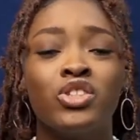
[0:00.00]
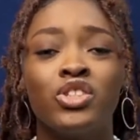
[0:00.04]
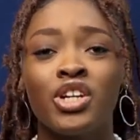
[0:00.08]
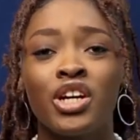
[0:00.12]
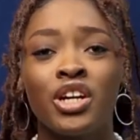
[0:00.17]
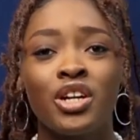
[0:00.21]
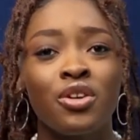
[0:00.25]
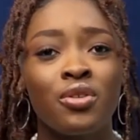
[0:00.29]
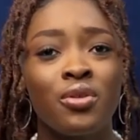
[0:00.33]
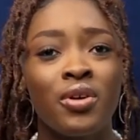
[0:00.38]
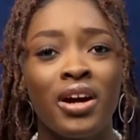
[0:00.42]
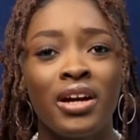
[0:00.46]

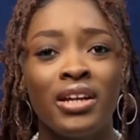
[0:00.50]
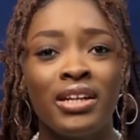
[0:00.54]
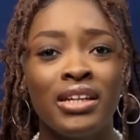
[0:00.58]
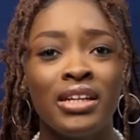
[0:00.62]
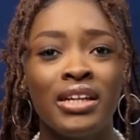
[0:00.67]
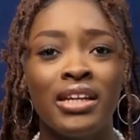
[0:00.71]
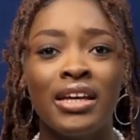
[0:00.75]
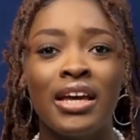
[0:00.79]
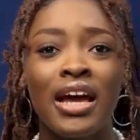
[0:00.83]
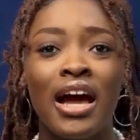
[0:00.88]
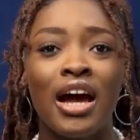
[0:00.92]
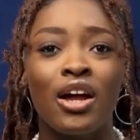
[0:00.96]

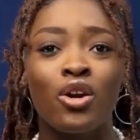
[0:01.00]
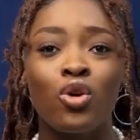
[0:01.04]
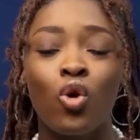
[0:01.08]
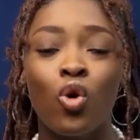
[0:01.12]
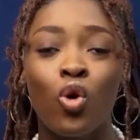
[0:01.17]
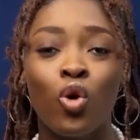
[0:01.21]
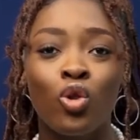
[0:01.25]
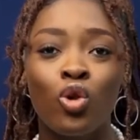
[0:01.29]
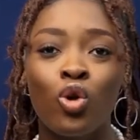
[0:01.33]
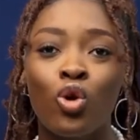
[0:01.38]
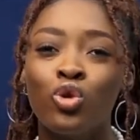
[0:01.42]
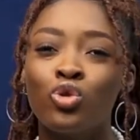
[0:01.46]
generally and
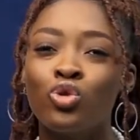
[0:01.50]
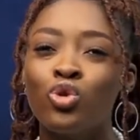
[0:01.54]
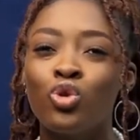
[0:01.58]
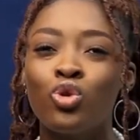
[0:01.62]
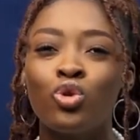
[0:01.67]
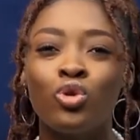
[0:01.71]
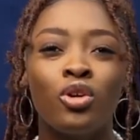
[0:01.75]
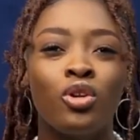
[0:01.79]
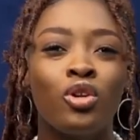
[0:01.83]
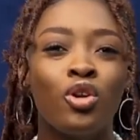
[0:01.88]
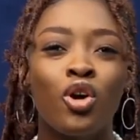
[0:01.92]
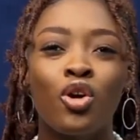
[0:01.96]
all,
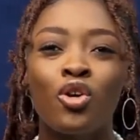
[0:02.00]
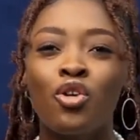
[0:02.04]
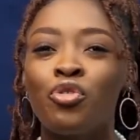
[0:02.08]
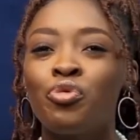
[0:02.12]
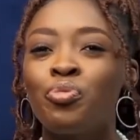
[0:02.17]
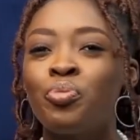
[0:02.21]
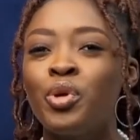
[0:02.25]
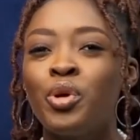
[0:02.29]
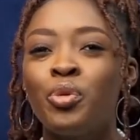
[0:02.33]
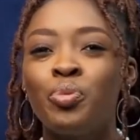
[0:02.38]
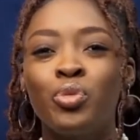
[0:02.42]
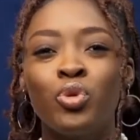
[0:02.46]
although a lot of
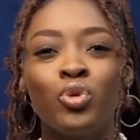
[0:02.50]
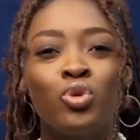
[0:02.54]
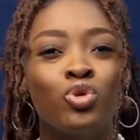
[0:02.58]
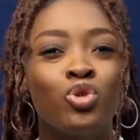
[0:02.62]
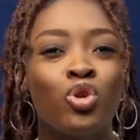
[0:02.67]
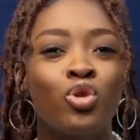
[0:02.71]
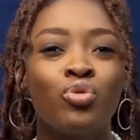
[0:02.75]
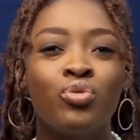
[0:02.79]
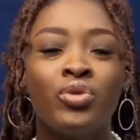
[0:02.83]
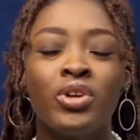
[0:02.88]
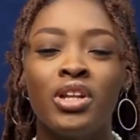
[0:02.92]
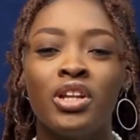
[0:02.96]
people
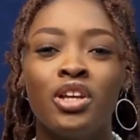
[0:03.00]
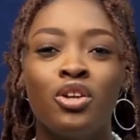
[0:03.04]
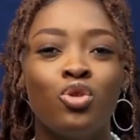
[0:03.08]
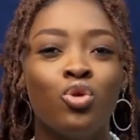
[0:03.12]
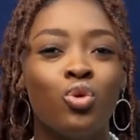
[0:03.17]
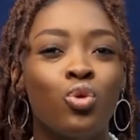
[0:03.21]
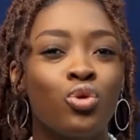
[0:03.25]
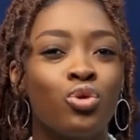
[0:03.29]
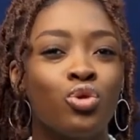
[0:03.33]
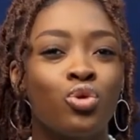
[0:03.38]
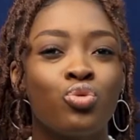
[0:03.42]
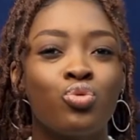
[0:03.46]
don't really
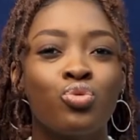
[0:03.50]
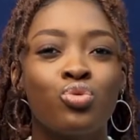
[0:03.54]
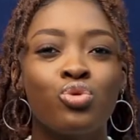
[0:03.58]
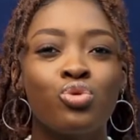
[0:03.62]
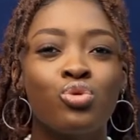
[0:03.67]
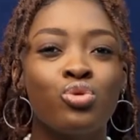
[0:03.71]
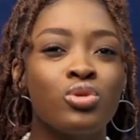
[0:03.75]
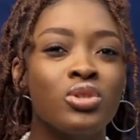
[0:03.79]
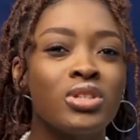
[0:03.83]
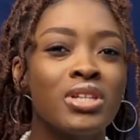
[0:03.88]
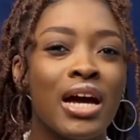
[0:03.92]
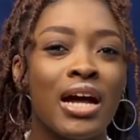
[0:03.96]
know the rules
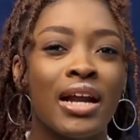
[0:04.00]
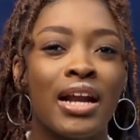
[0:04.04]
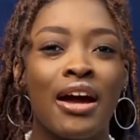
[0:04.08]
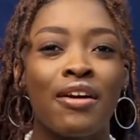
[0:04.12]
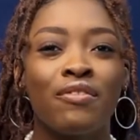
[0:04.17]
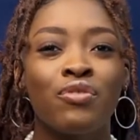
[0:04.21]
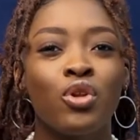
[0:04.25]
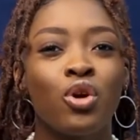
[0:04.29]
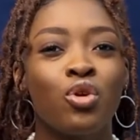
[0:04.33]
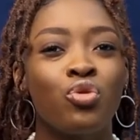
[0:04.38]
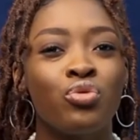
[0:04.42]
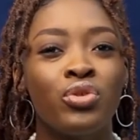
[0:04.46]
roots and
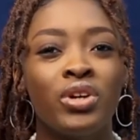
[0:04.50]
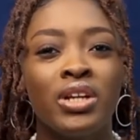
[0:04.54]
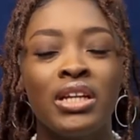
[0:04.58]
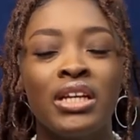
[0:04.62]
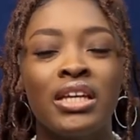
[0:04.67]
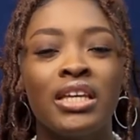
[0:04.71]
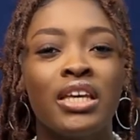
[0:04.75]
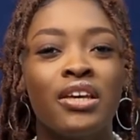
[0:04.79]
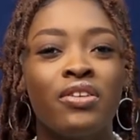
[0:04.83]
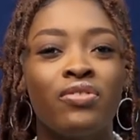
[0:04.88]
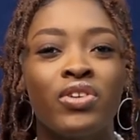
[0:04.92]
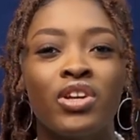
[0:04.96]
have not
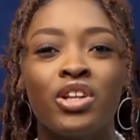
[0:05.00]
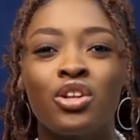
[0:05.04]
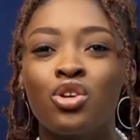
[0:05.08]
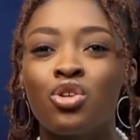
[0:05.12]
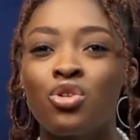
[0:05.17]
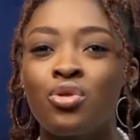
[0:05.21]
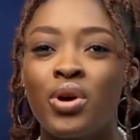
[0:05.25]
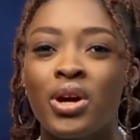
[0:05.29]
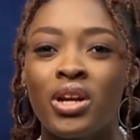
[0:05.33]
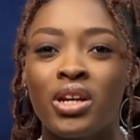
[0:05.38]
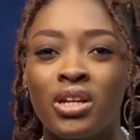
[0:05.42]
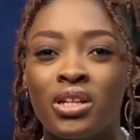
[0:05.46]
really given
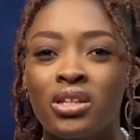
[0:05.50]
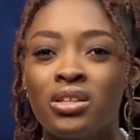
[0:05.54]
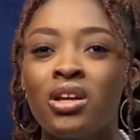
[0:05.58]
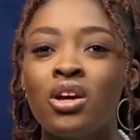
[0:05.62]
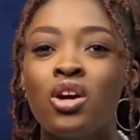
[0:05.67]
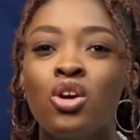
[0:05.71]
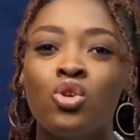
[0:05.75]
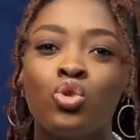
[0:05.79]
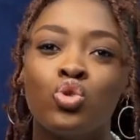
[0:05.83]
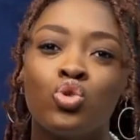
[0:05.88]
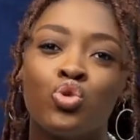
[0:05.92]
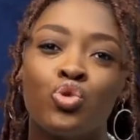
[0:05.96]
credit
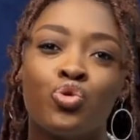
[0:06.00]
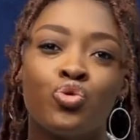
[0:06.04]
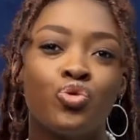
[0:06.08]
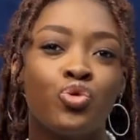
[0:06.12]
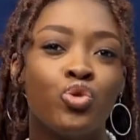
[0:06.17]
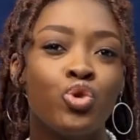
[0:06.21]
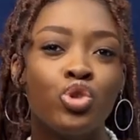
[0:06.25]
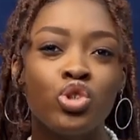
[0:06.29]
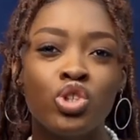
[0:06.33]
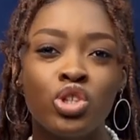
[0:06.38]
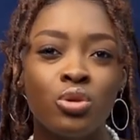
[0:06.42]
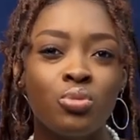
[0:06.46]
to
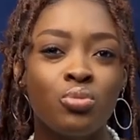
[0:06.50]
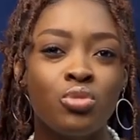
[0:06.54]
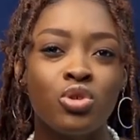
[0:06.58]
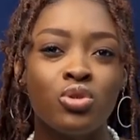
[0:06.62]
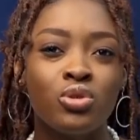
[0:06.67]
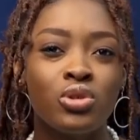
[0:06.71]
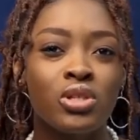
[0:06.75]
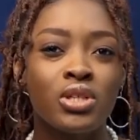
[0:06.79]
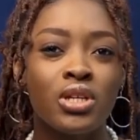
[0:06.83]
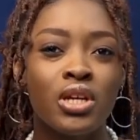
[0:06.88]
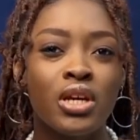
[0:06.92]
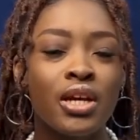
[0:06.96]
FUJI
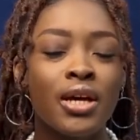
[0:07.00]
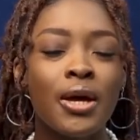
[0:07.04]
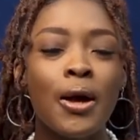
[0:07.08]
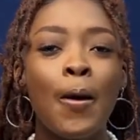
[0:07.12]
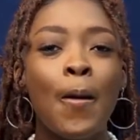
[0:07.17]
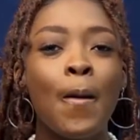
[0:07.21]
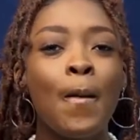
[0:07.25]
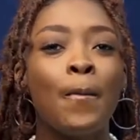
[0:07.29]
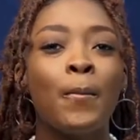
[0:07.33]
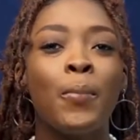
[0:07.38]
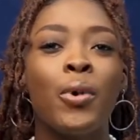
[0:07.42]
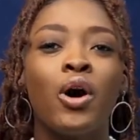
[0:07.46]
music,
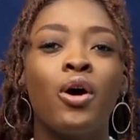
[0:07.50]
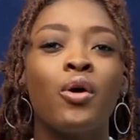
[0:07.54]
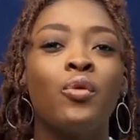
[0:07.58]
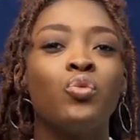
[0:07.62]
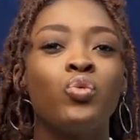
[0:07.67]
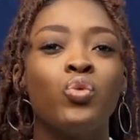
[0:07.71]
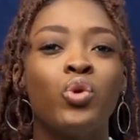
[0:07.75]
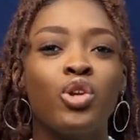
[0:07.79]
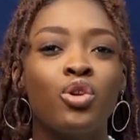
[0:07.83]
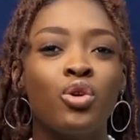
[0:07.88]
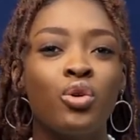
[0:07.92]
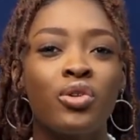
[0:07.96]
but
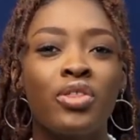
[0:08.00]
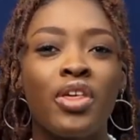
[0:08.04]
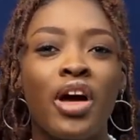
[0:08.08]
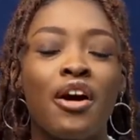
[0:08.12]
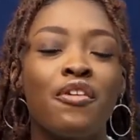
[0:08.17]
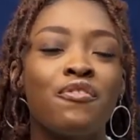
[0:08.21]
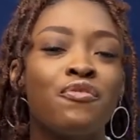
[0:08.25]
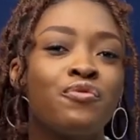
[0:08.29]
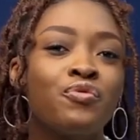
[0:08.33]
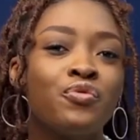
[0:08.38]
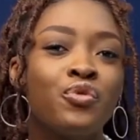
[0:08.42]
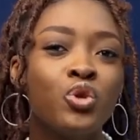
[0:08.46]
we know
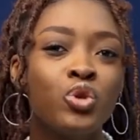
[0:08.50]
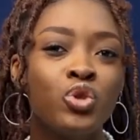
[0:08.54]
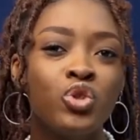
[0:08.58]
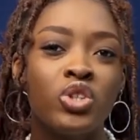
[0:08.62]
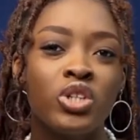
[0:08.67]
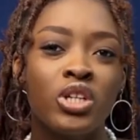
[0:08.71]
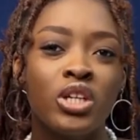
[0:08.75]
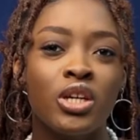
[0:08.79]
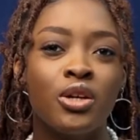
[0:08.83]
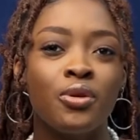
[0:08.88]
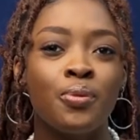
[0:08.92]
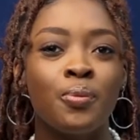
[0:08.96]
that
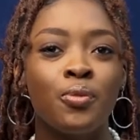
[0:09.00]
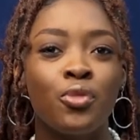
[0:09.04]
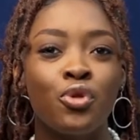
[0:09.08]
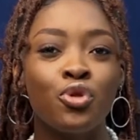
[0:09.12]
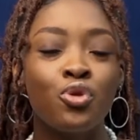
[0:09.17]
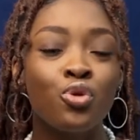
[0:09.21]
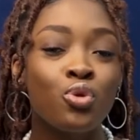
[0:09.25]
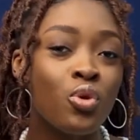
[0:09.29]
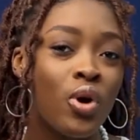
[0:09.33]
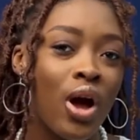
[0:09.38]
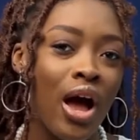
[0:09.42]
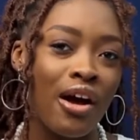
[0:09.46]
FUJI
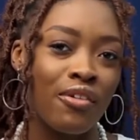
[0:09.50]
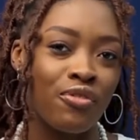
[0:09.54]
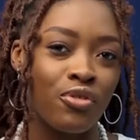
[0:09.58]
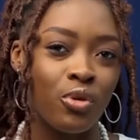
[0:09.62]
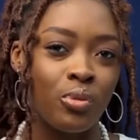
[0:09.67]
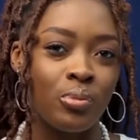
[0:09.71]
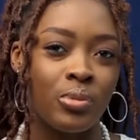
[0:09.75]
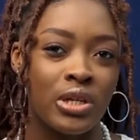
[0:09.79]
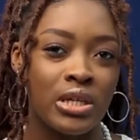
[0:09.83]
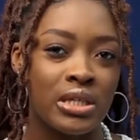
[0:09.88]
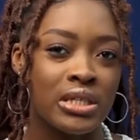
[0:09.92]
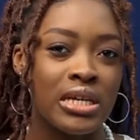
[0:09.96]
through
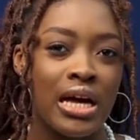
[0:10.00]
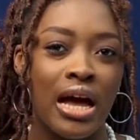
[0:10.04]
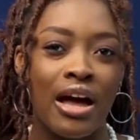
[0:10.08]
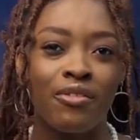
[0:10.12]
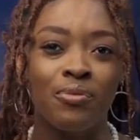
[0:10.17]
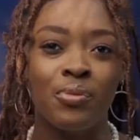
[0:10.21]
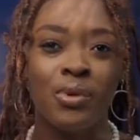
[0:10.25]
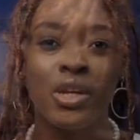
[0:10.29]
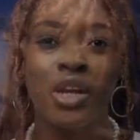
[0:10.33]
Afrobeats have